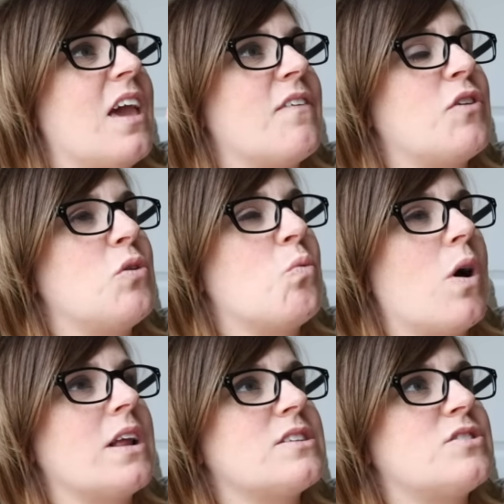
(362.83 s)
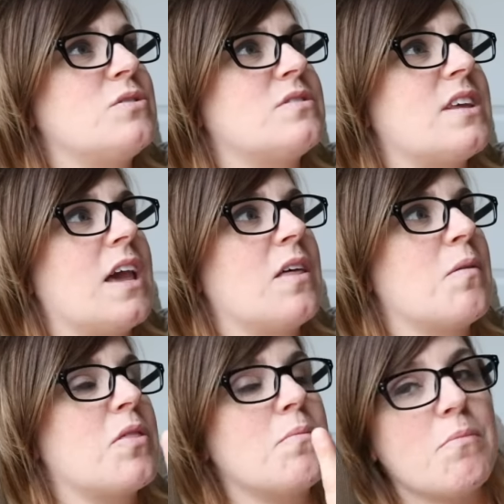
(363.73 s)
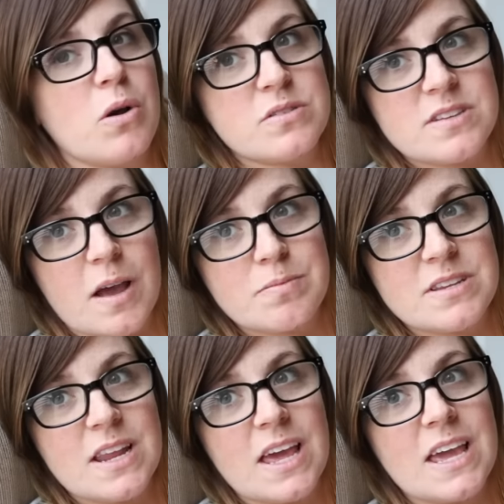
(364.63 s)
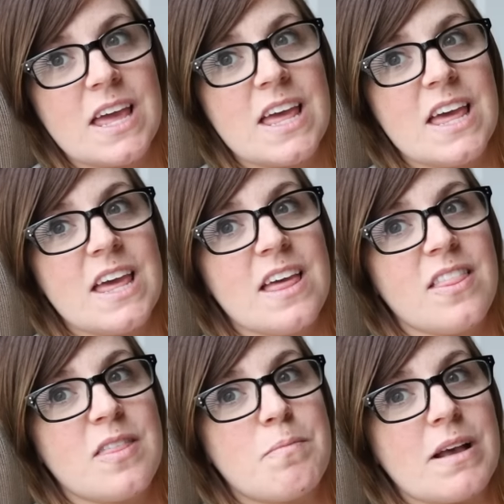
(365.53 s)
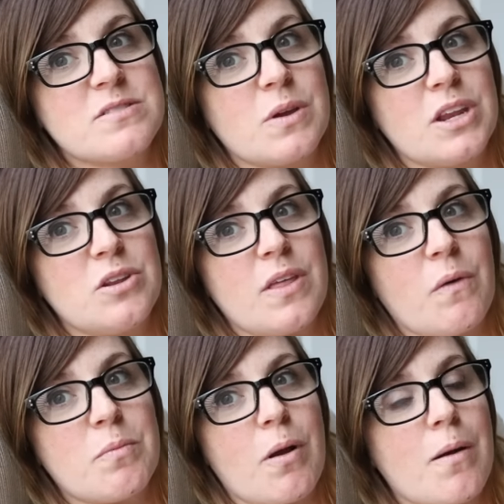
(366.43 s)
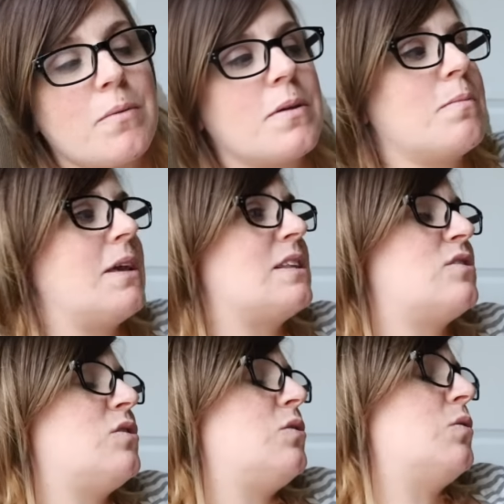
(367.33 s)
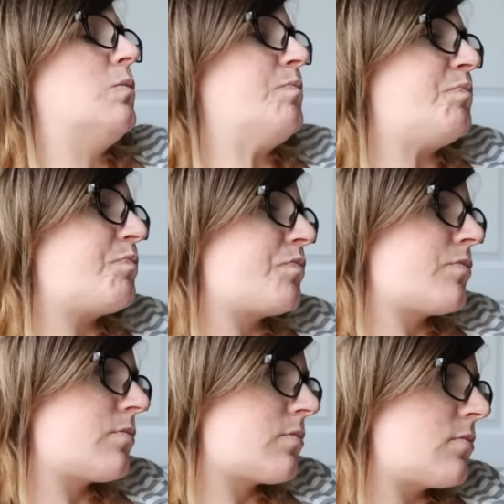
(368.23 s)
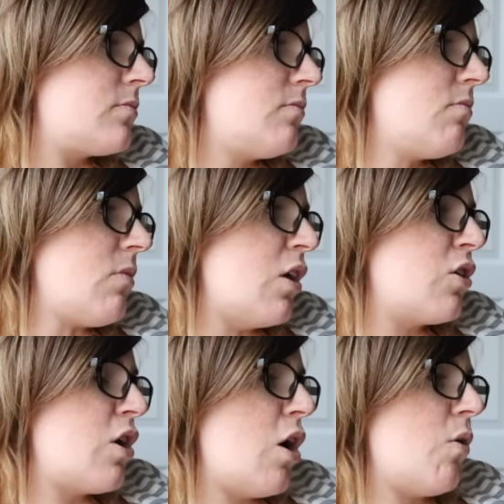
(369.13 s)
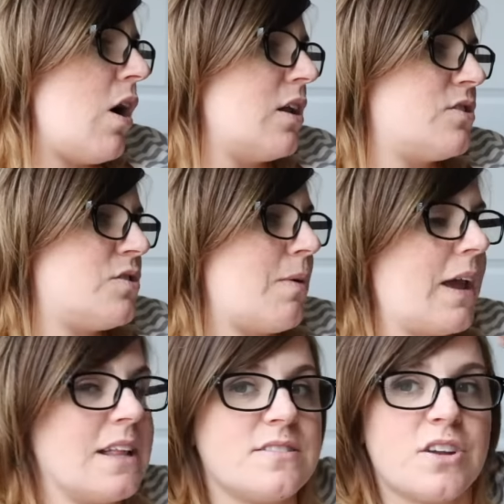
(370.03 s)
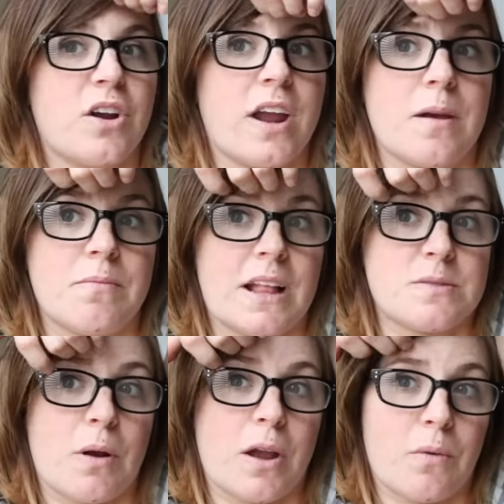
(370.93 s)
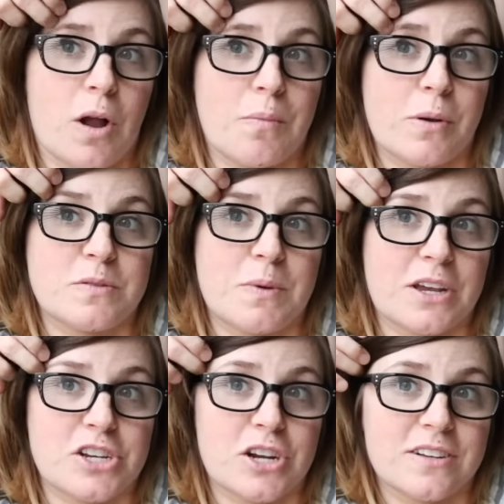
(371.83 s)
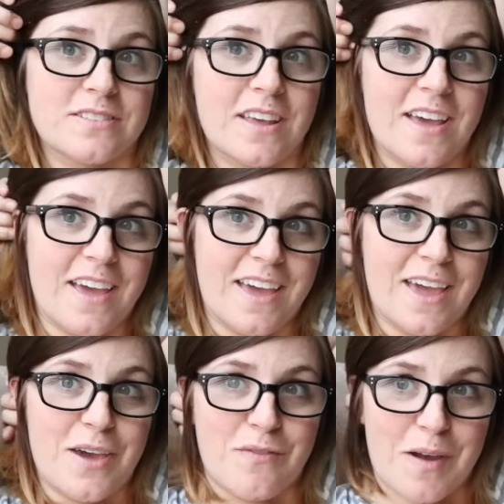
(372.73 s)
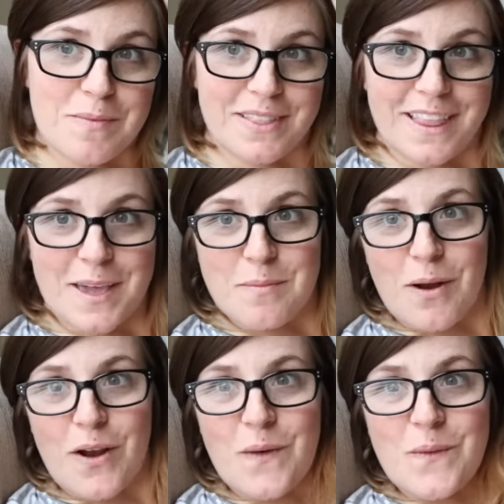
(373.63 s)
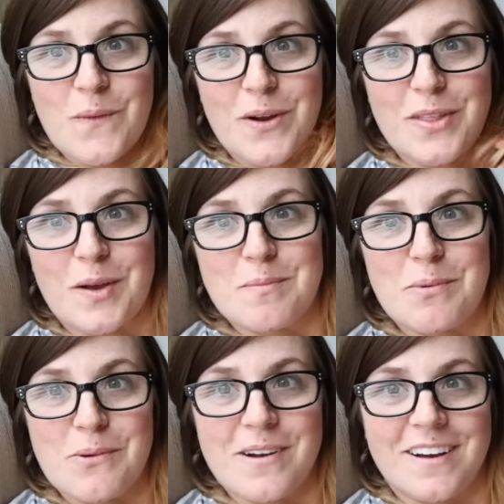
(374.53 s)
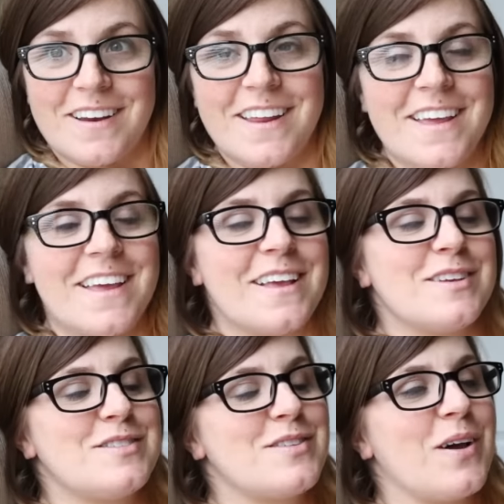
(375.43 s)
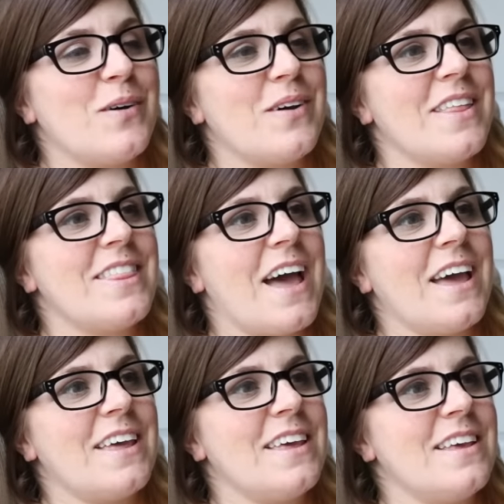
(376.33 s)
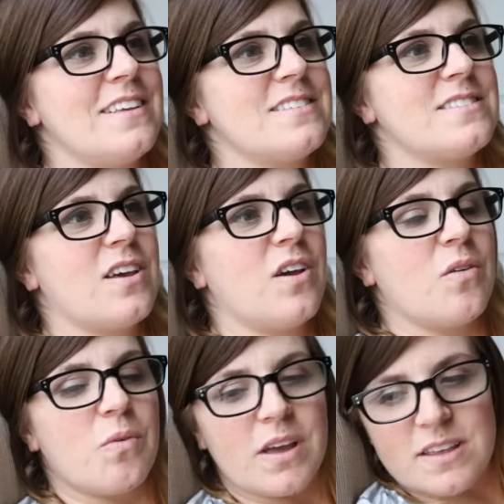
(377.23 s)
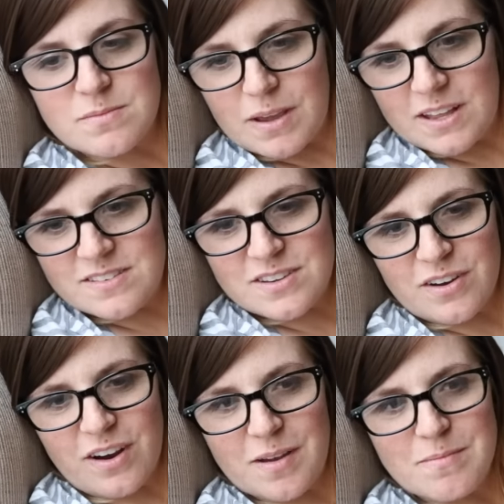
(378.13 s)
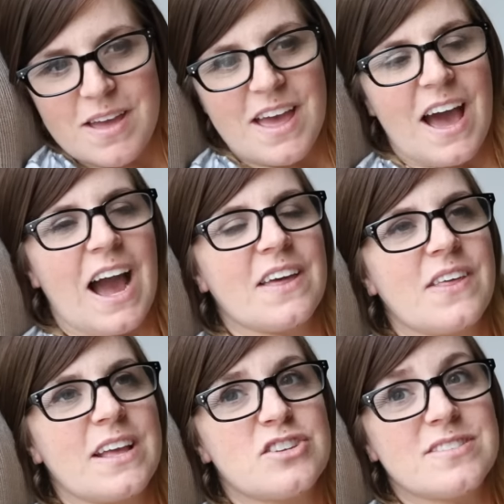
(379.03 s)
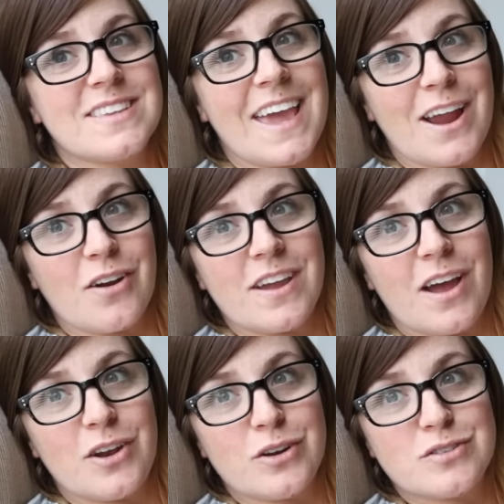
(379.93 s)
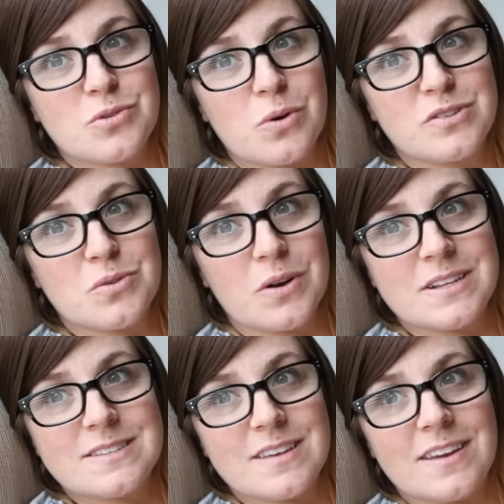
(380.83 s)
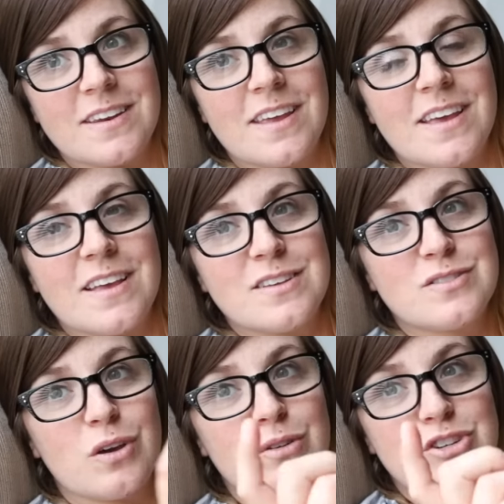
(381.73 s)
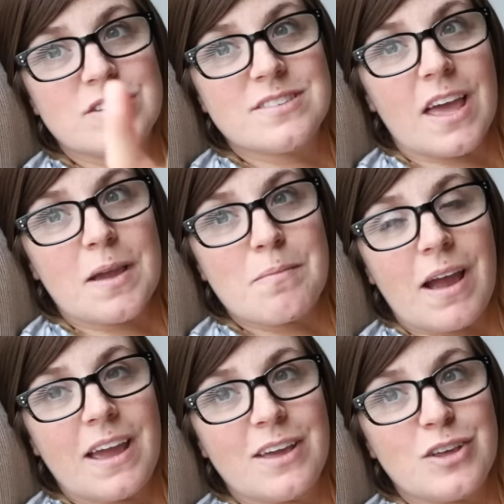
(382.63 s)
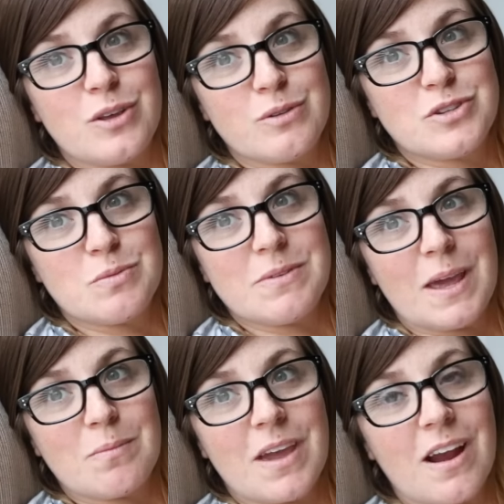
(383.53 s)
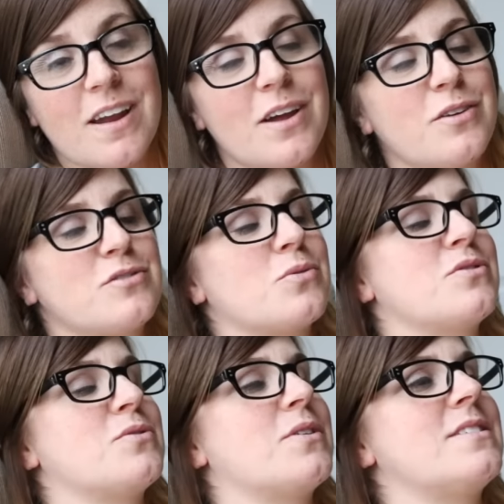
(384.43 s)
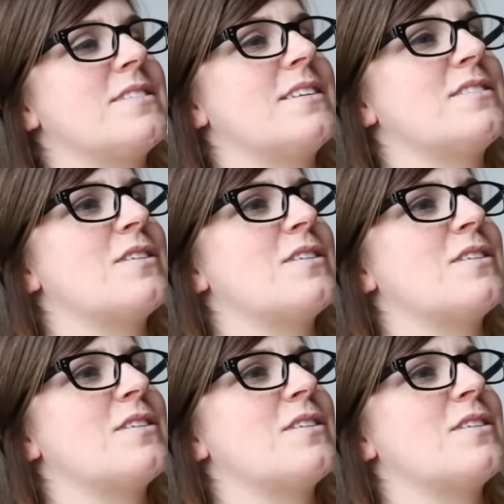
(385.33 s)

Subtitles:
If you want to stay the most up to date, the best way to do that would probably be to go on to my Instagram. That's probably where I'll post pictures if I'm in labor or they're born. So that is, what is my Instagram? I think it's just Carrie_Sorensen. So just like my YouTube name, Carrie_Sorensen.